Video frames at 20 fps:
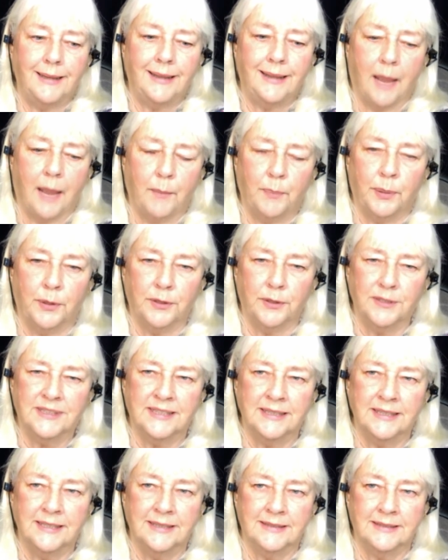that
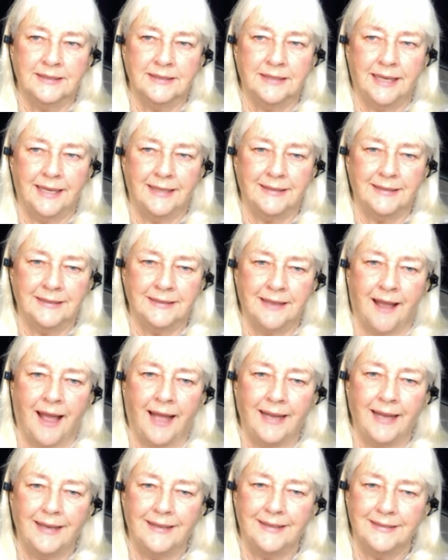person is
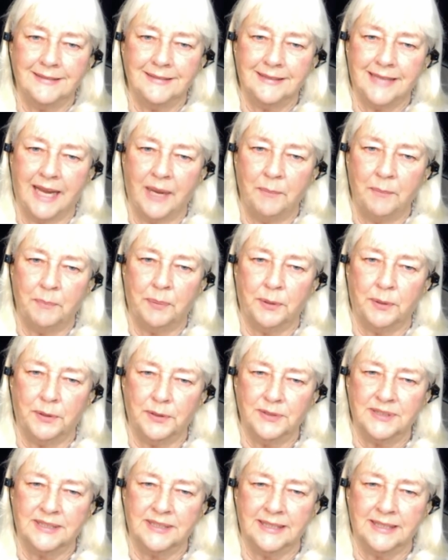not the same
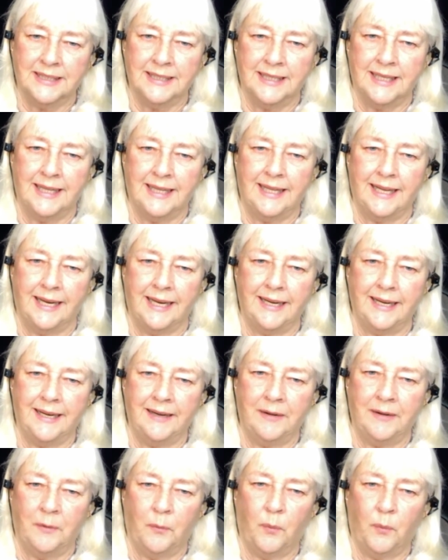person that,
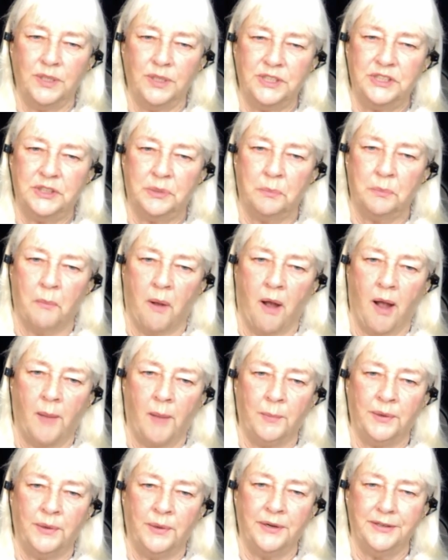was your
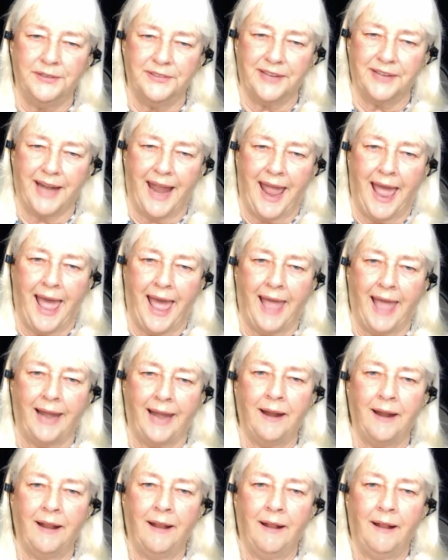mom or your dad
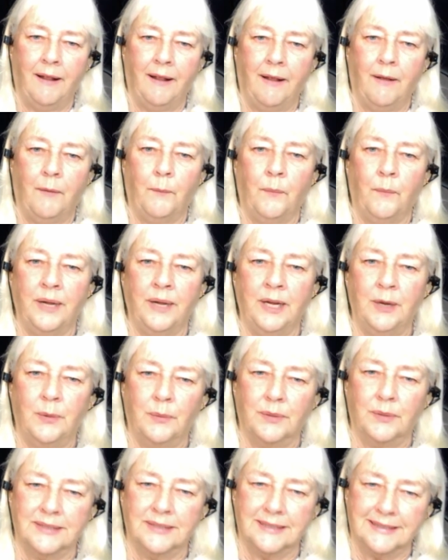when you
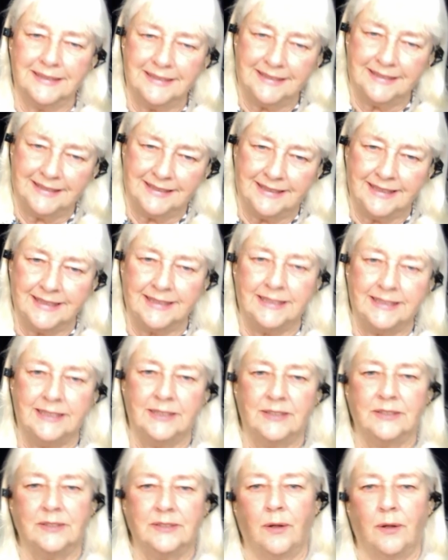were 6
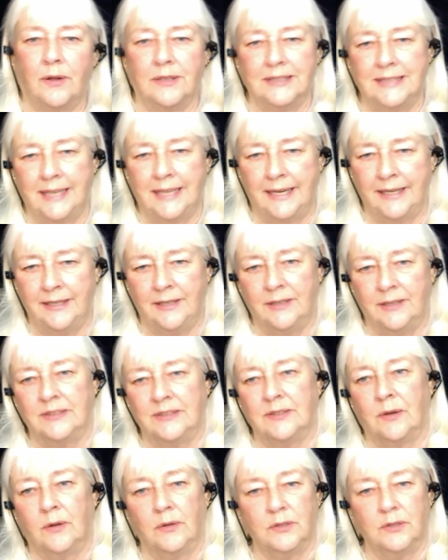years old, 10
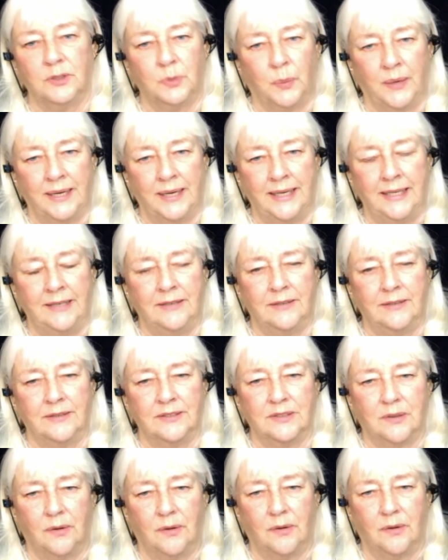years old, 20
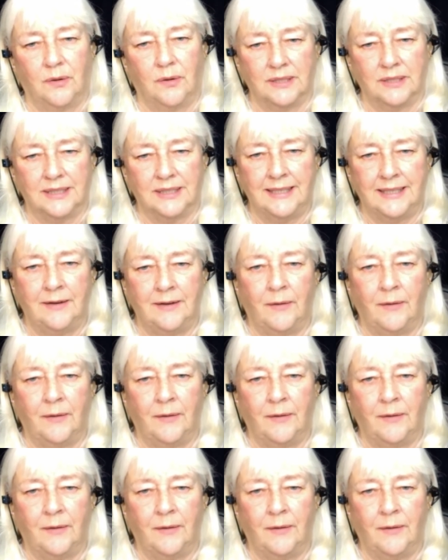years old.